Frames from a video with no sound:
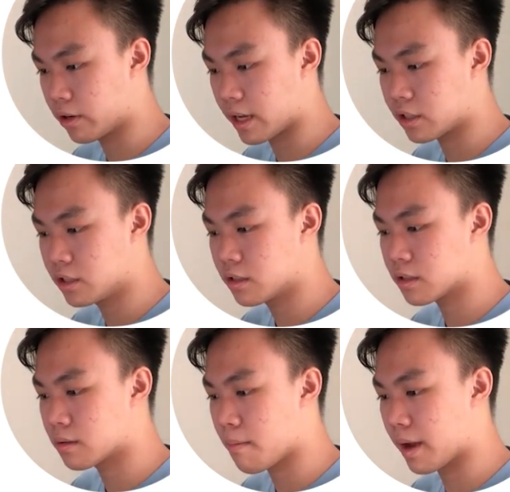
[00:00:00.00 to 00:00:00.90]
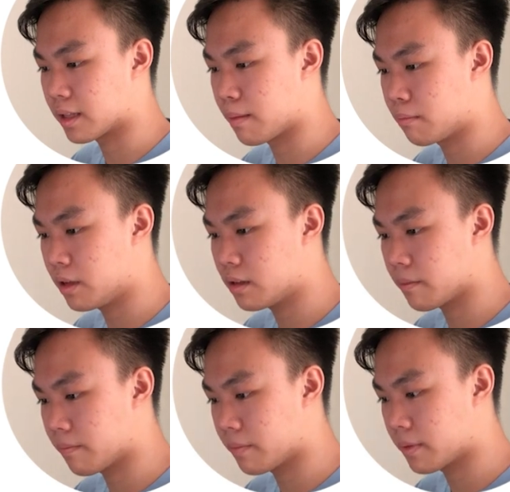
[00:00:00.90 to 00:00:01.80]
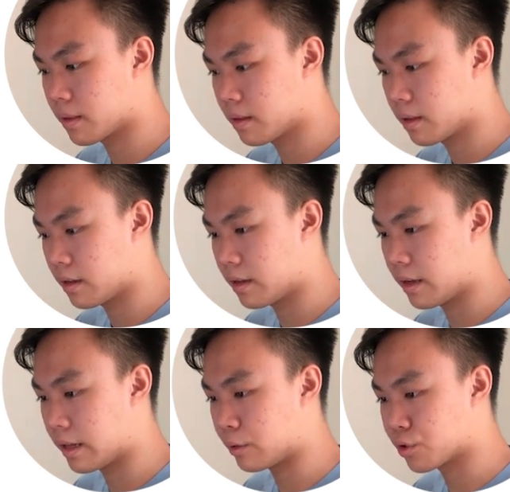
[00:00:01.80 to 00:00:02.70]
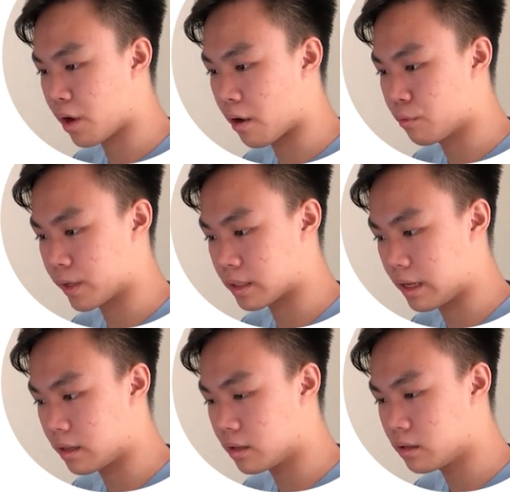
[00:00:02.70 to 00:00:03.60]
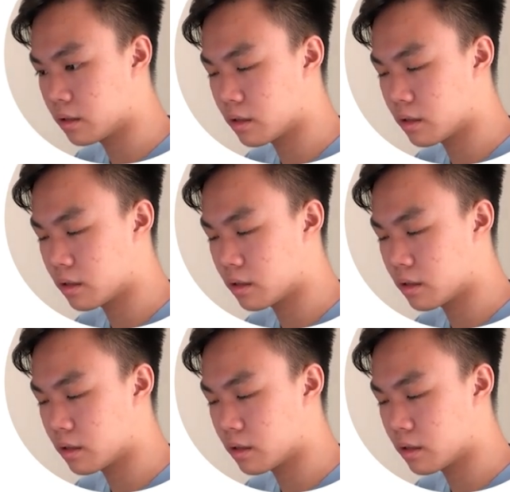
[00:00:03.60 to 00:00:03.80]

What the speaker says: you can actually just make a template, and I'll show you how it works later.